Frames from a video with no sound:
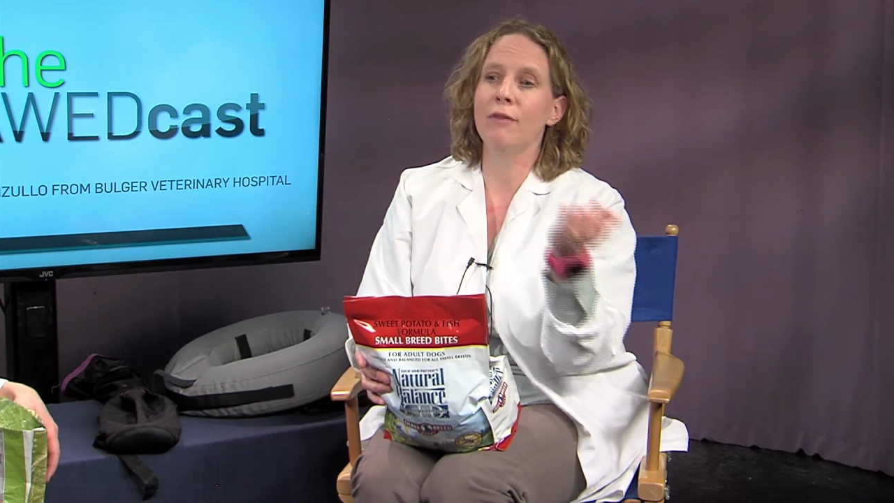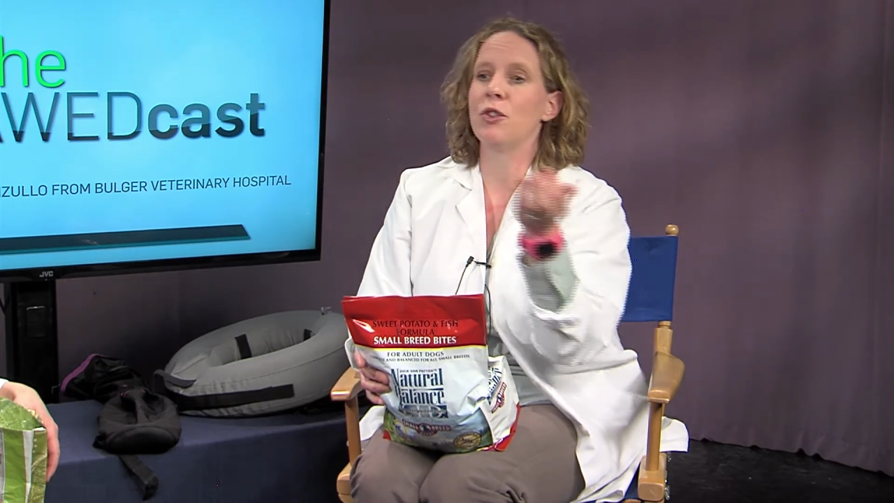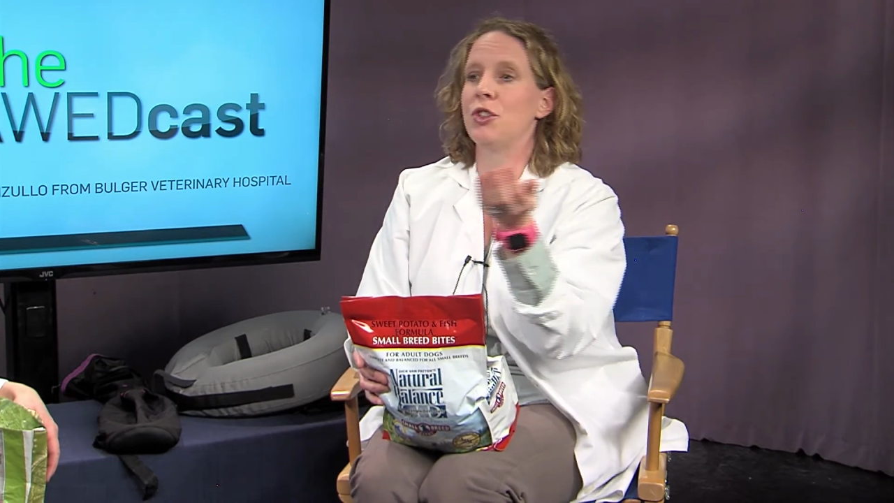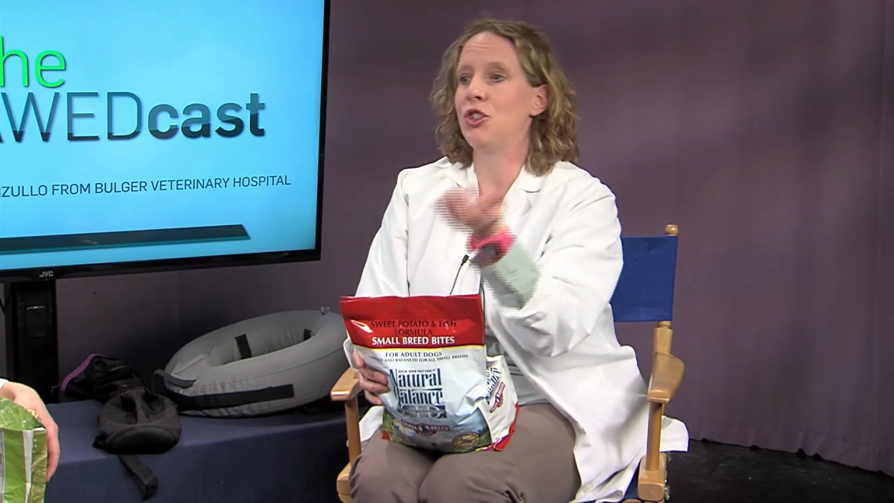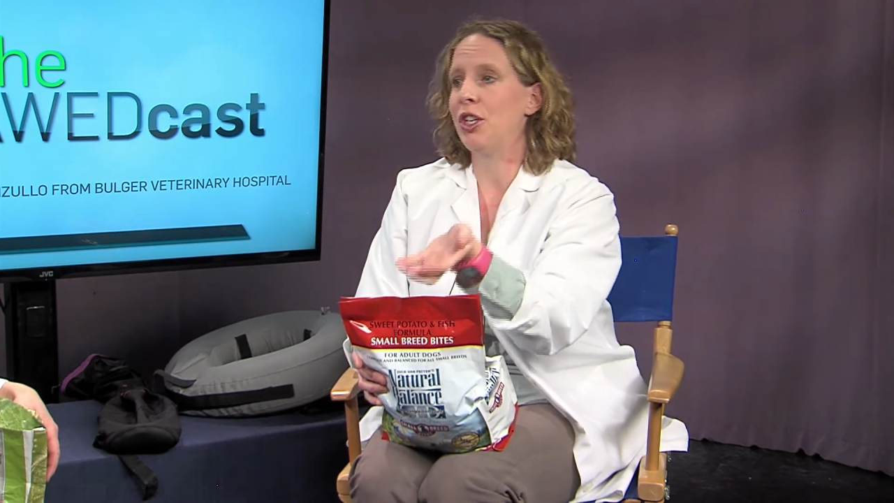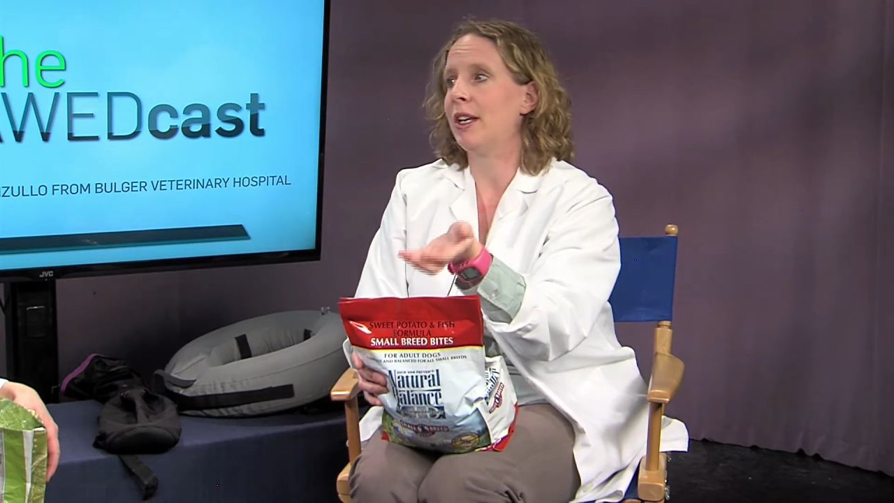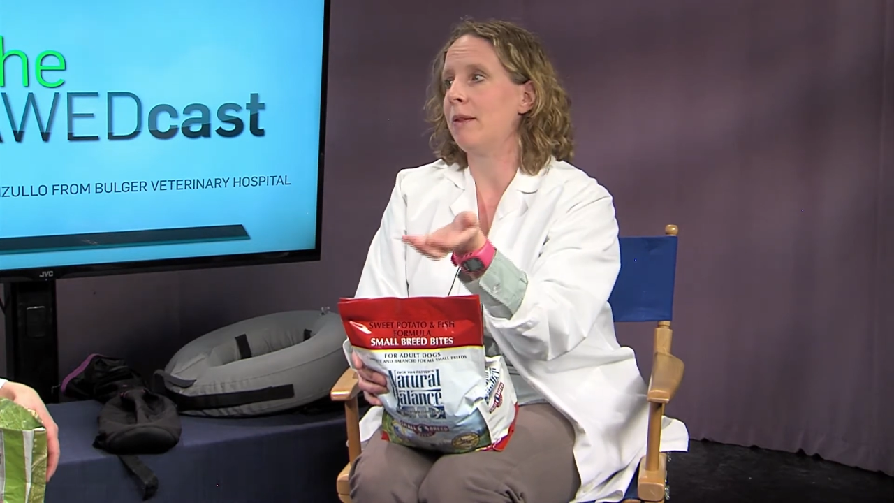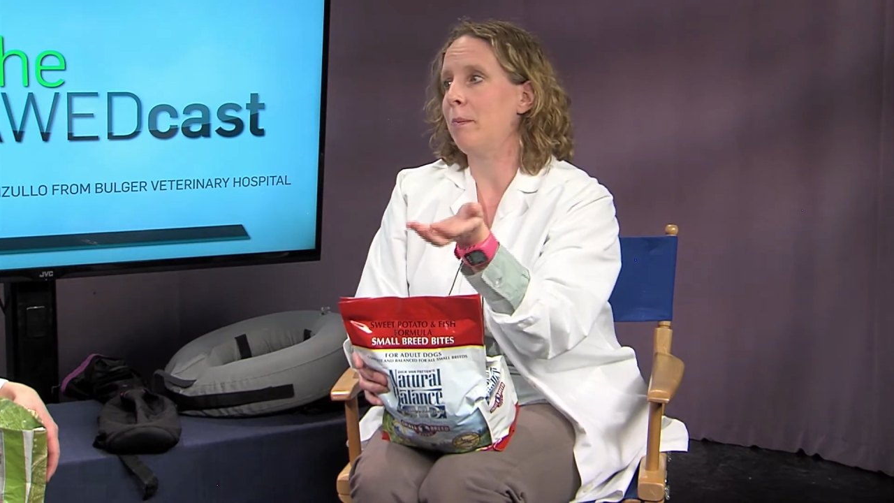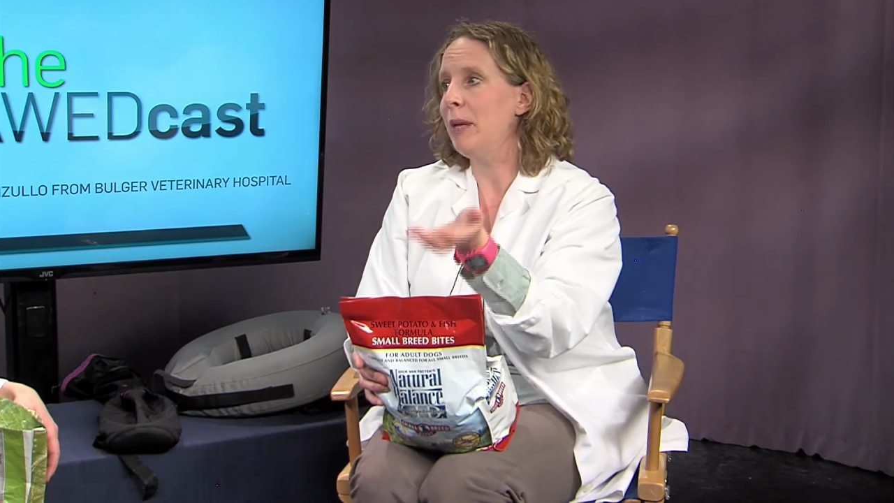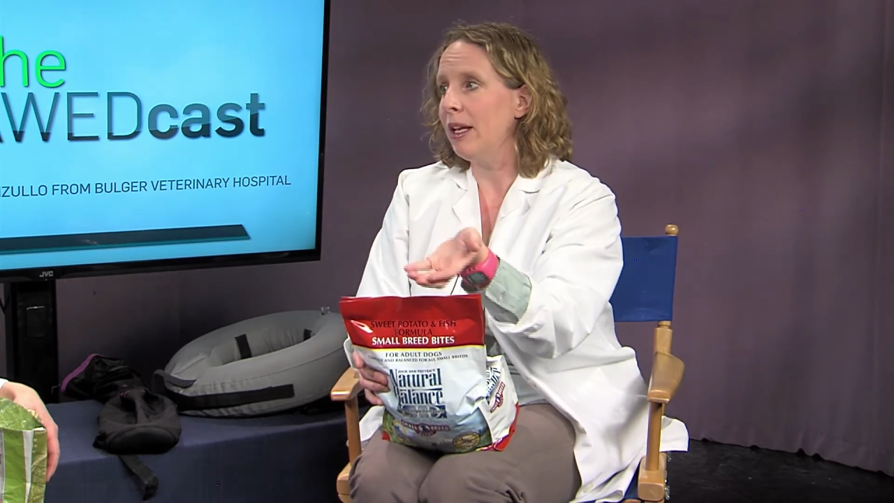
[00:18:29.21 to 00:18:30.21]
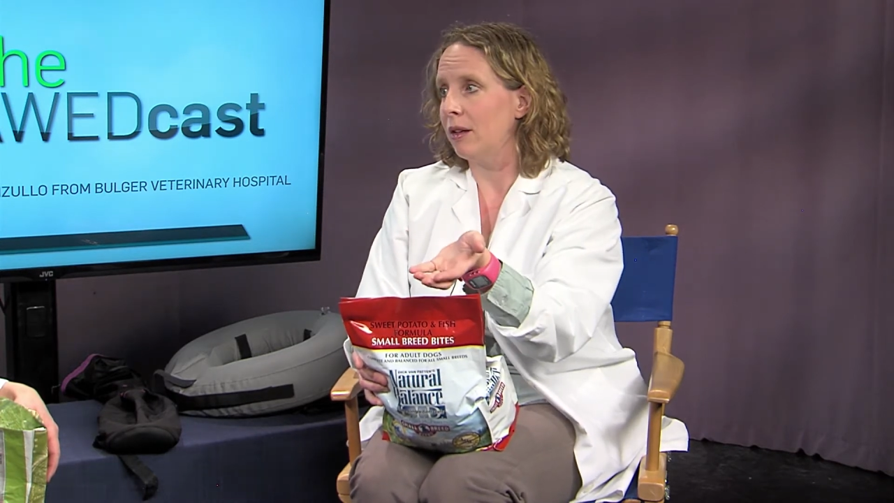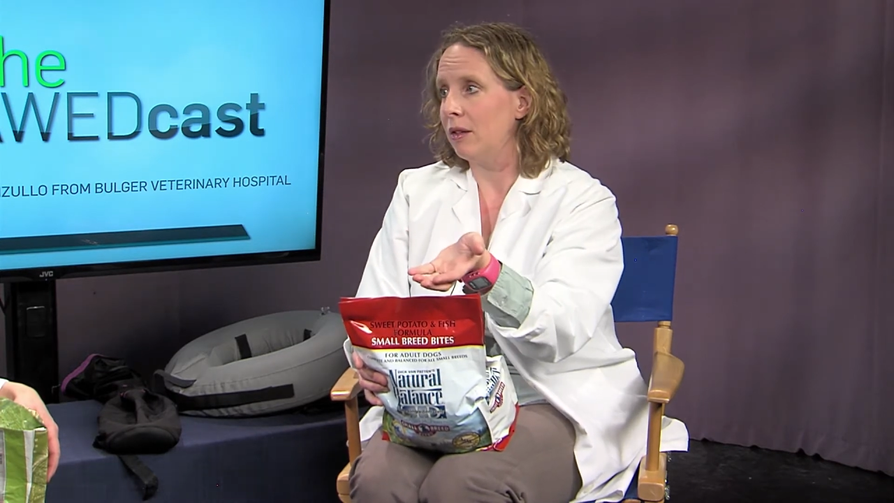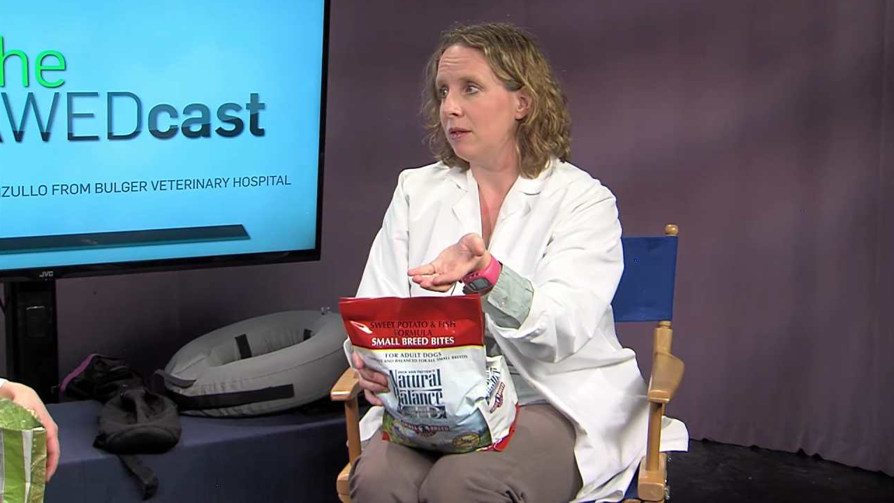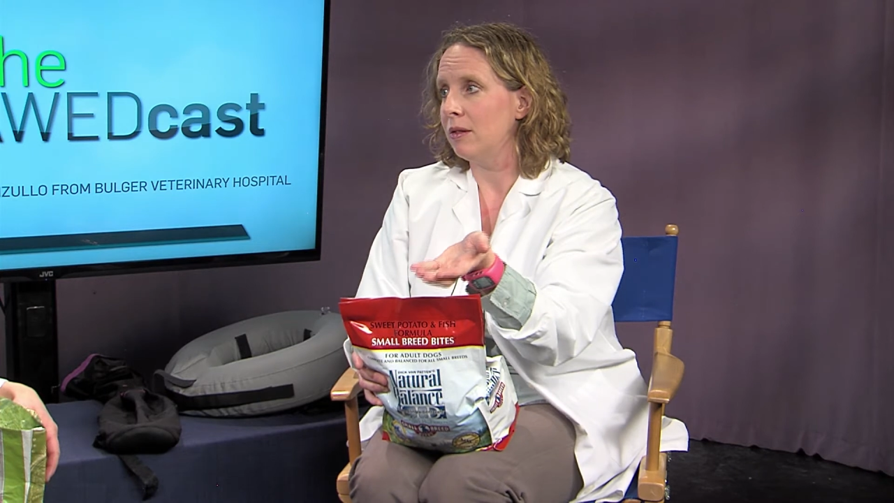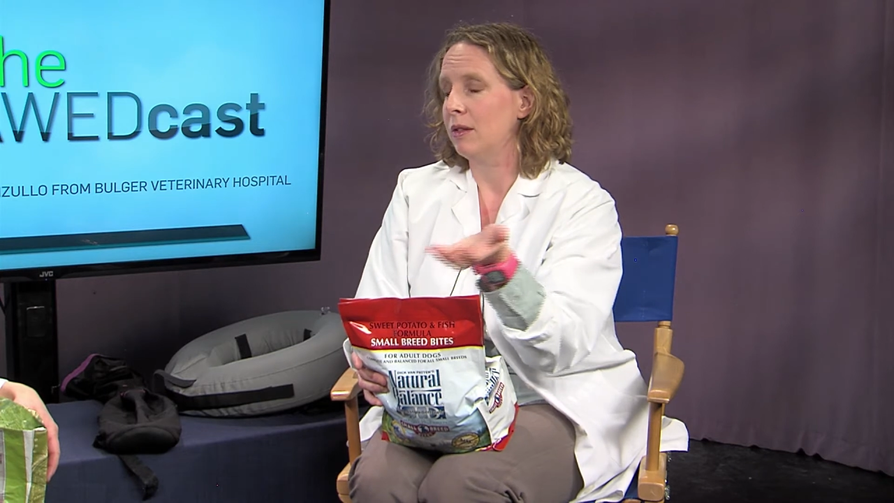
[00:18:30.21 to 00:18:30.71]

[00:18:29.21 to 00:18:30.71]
versus chicken meal